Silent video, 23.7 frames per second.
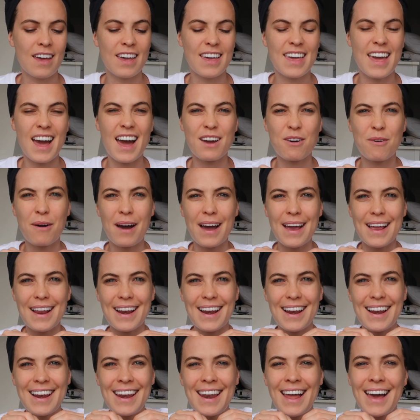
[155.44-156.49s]
Yeah, I quite
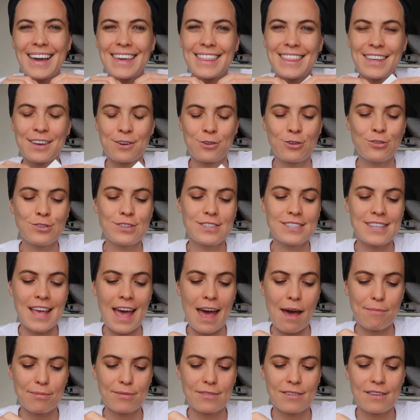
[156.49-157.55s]
like the
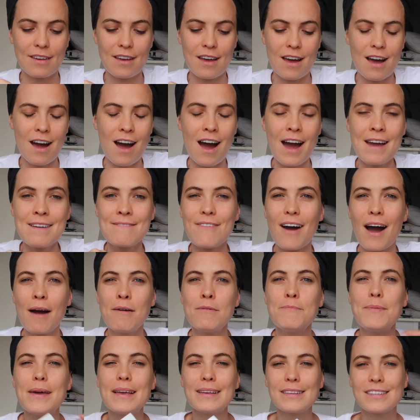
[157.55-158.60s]
concept. I'm
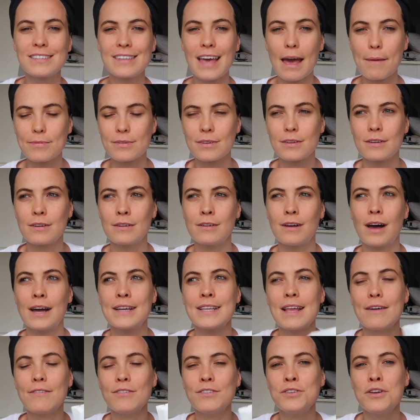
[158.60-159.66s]
a bit skeptical.
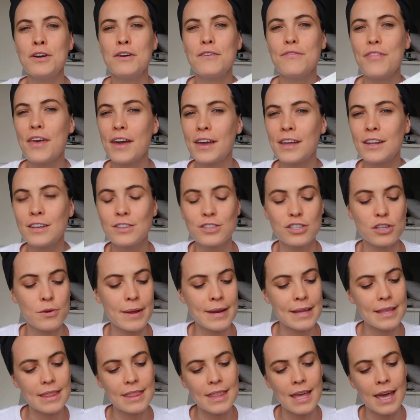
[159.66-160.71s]
I never know if they're going to do
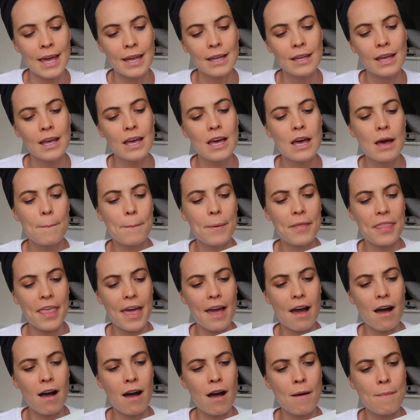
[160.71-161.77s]
anything, but
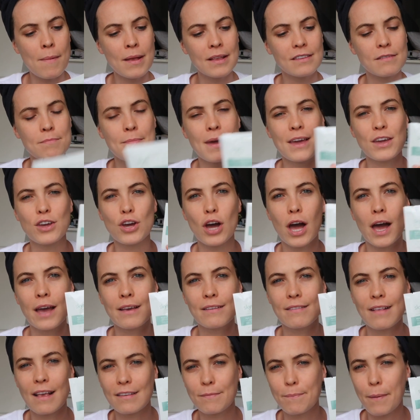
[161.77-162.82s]
they are meant to make your
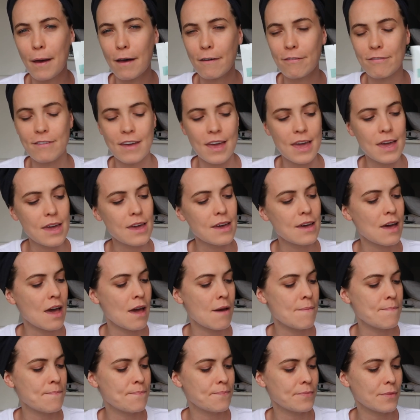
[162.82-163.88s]
eyes less puffy,
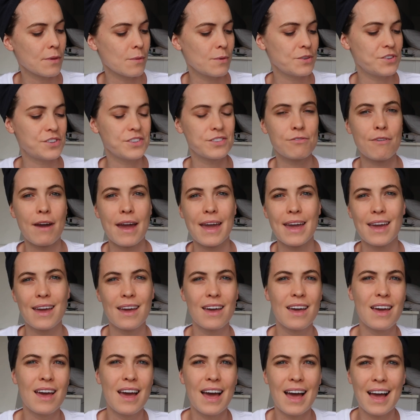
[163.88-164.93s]
which is great.
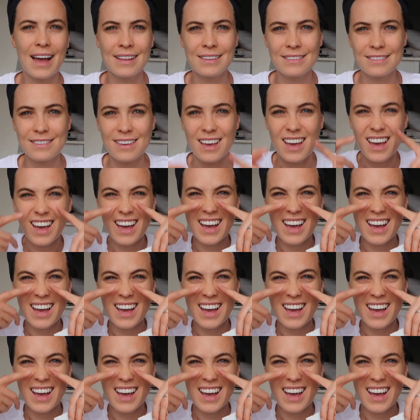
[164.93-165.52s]
And